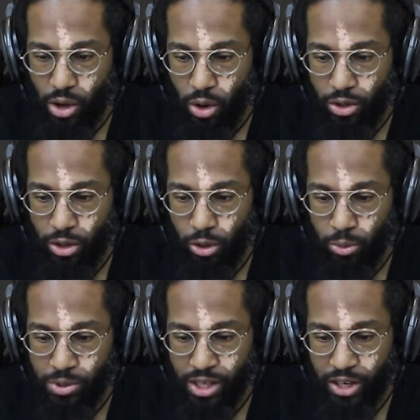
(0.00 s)
all the
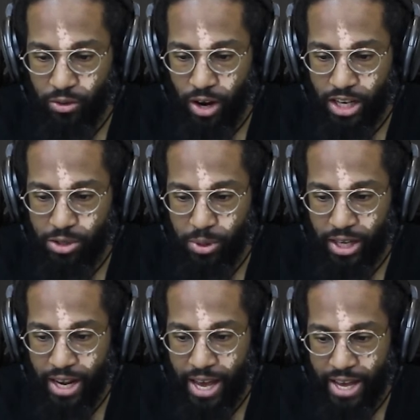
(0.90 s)
loops that
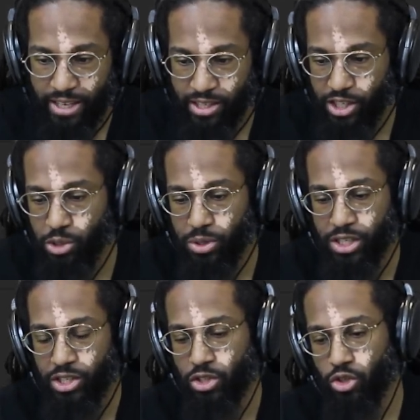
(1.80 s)
GarageBand has that you can
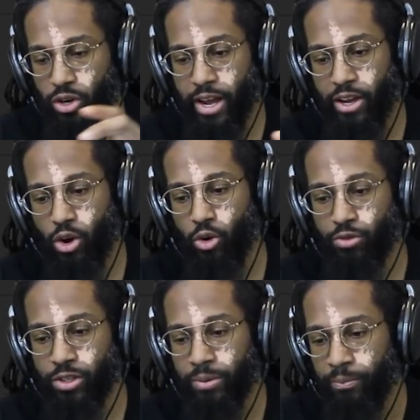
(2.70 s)
just drag
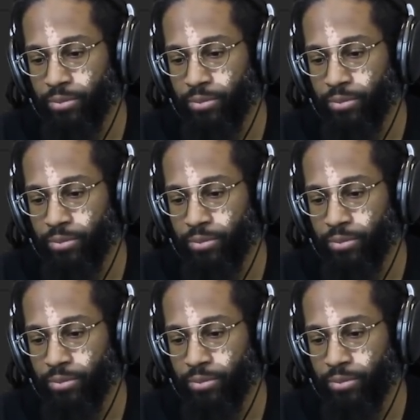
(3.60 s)
over.